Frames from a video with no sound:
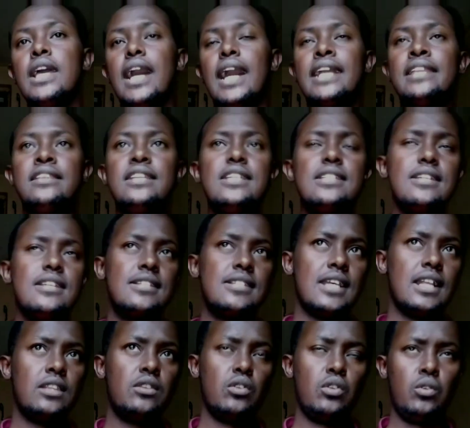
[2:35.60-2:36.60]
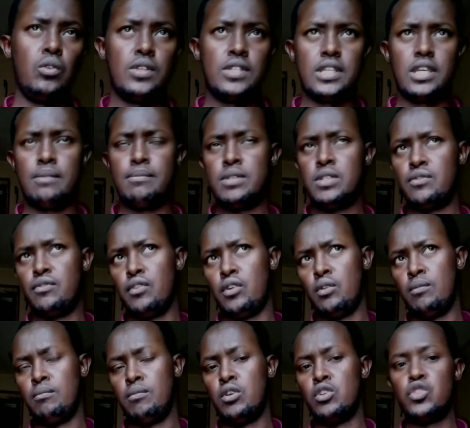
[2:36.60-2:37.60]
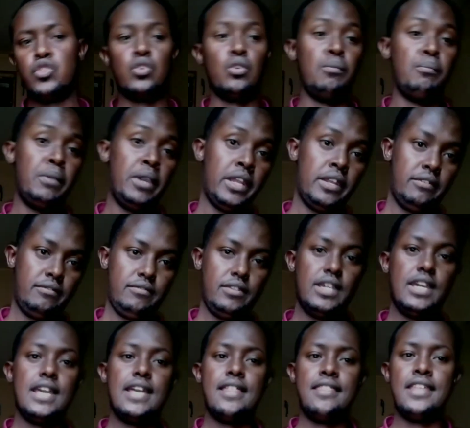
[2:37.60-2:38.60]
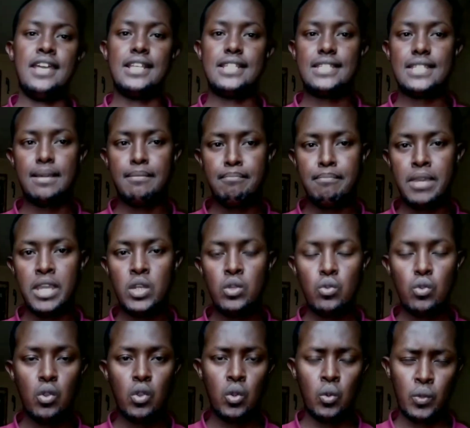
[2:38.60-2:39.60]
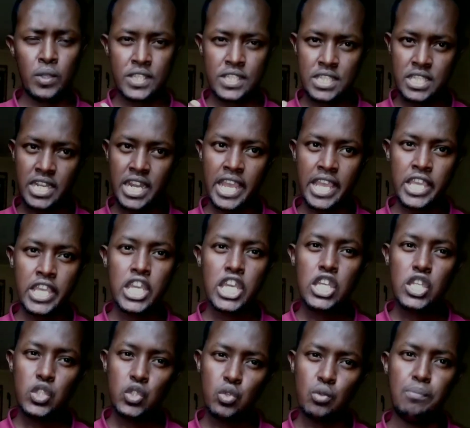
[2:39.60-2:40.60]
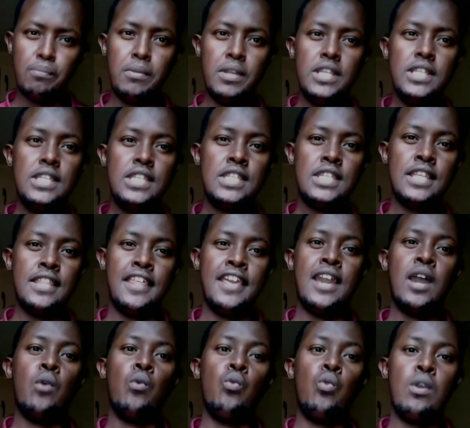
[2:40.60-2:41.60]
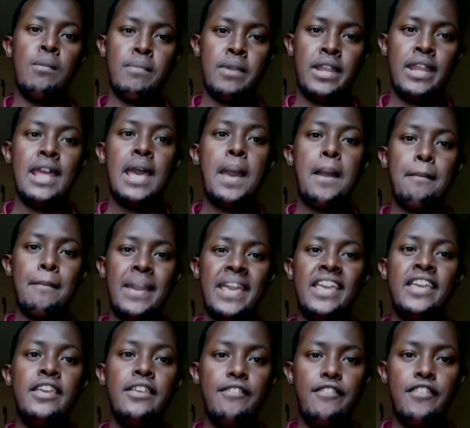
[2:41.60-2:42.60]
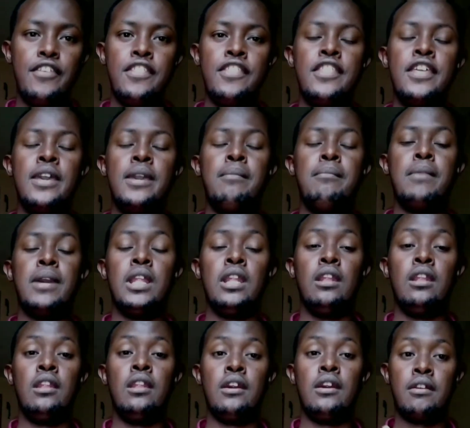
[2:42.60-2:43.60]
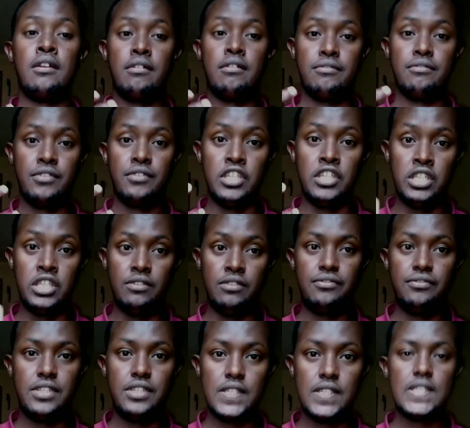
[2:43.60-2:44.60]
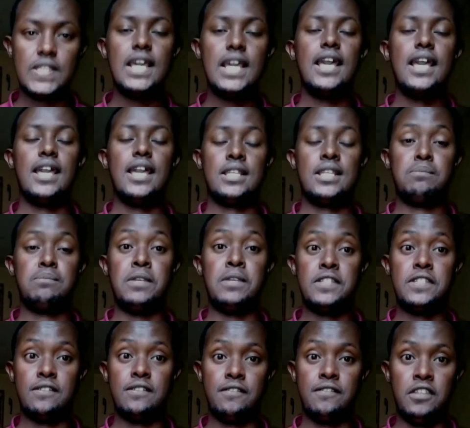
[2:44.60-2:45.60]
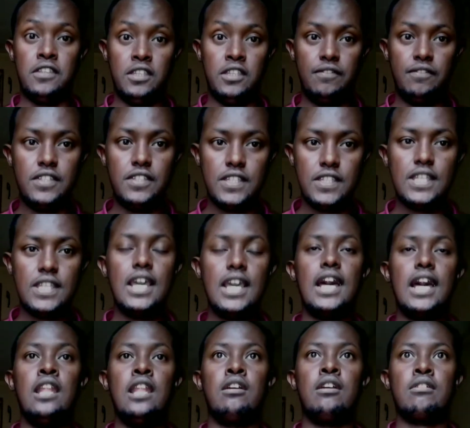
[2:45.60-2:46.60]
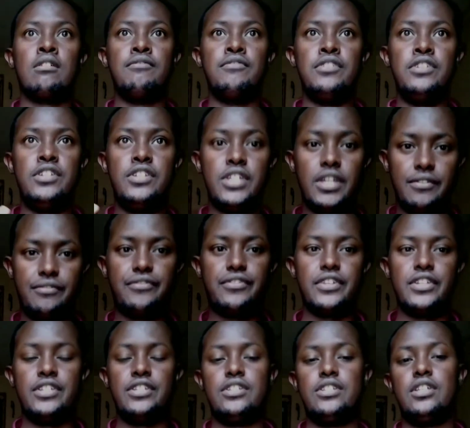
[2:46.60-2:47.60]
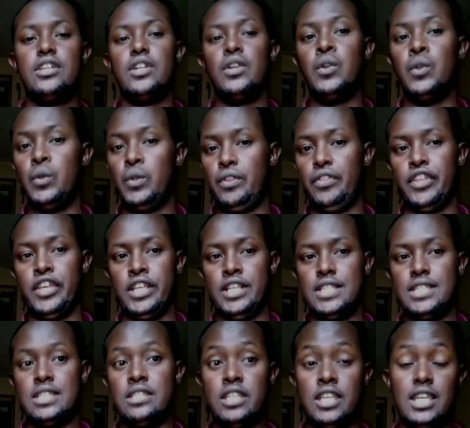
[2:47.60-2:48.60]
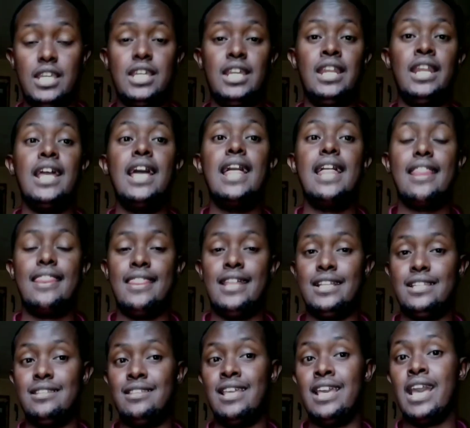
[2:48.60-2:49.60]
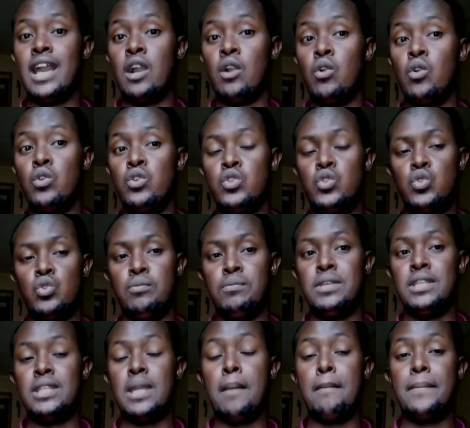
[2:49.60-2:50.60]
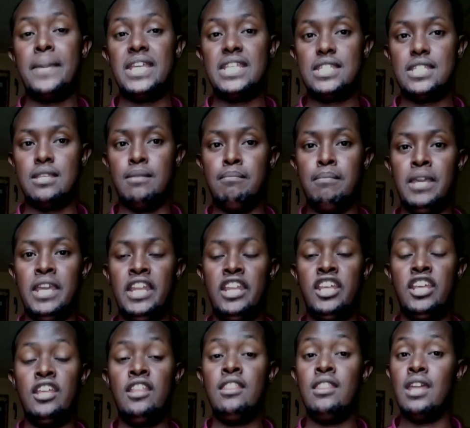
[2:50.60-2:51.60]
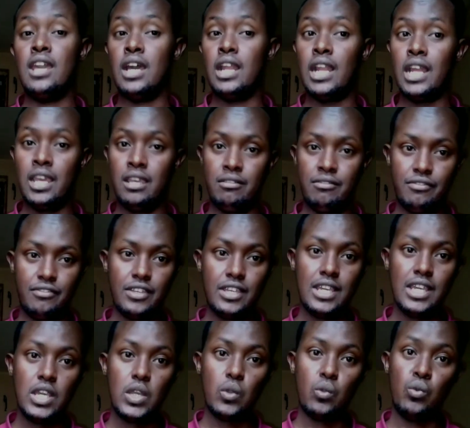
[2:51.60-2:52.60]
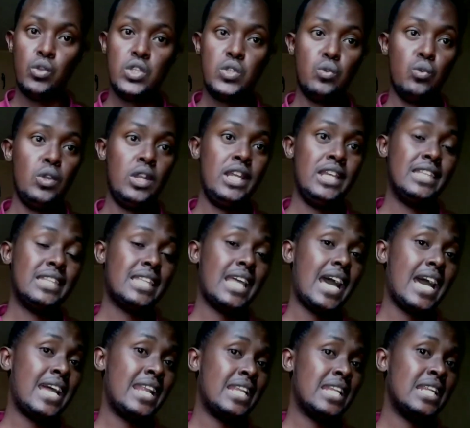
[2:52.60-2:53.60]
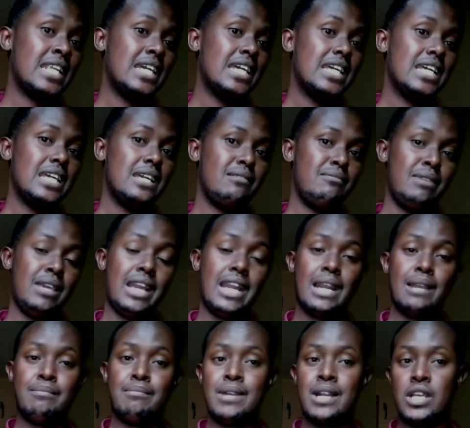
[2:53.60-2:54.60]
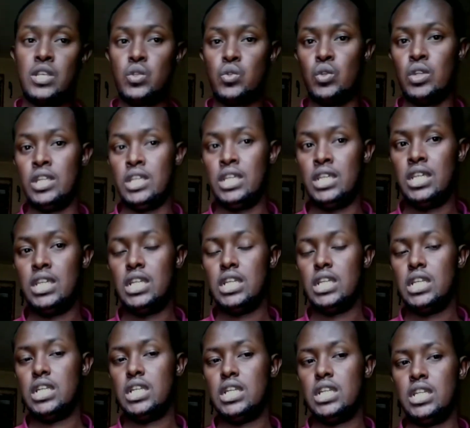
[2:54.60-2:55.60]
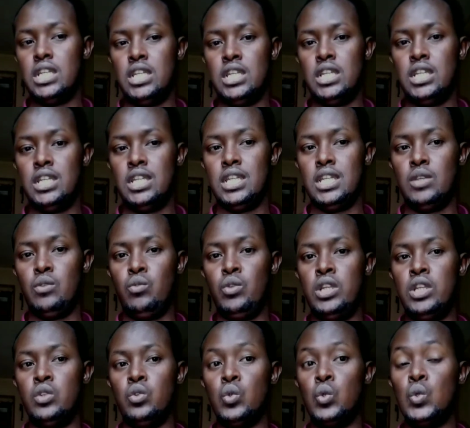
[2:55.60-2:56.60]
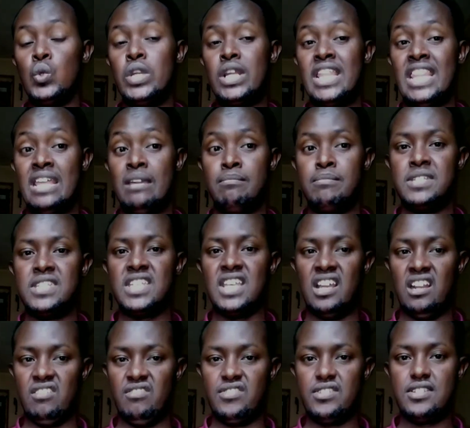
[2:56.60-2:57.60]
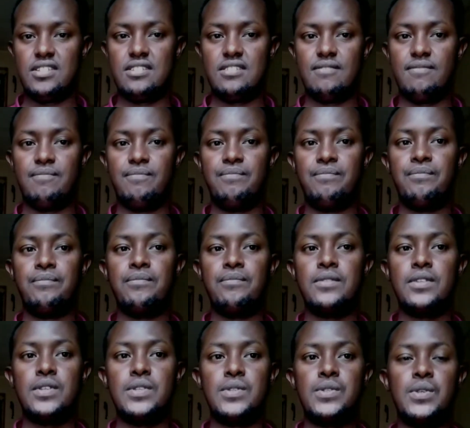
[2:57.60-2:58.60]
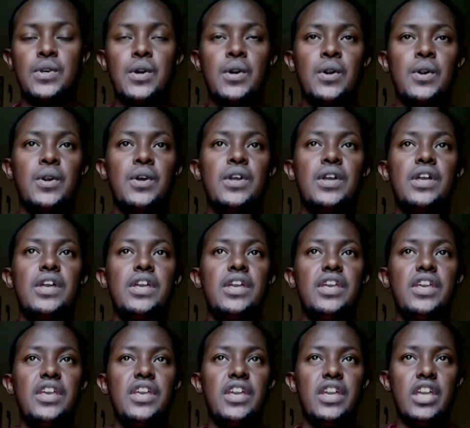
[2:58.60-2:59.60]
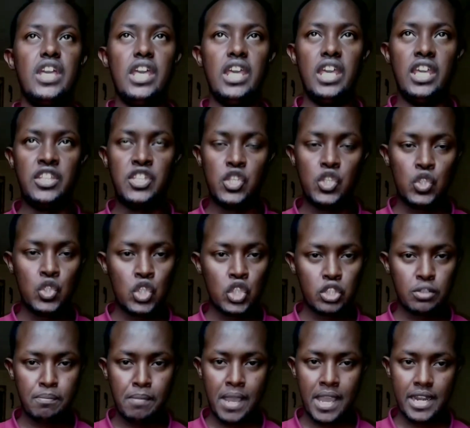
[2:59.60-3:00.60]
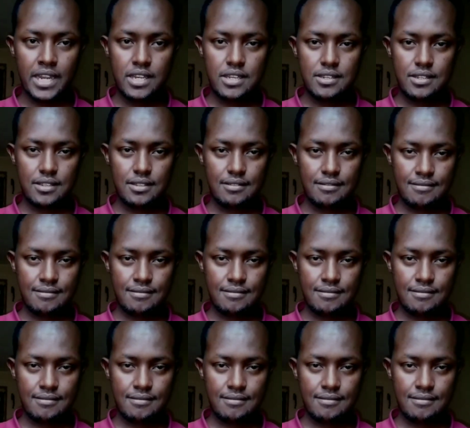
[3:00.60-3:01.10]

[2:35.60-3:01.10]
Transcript: and this result always comes from also men there are some men who always try to please their women by giving them a lot of gifts expensive gifts a lot of different good things thinking that they are going to be the best men in their life which will in turn become actually uh, will ruin themselves so it is not bad